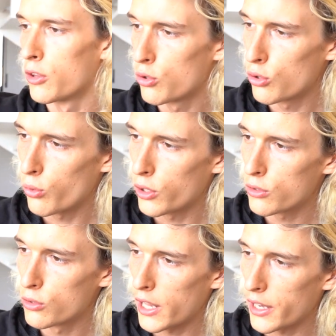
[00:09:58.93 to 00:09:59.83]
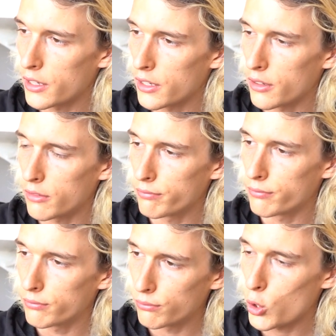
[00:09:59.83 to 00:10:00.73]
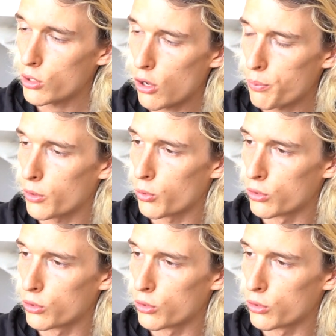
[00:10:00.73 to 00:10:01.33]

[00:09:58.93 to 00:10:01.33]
do you want to like, what topic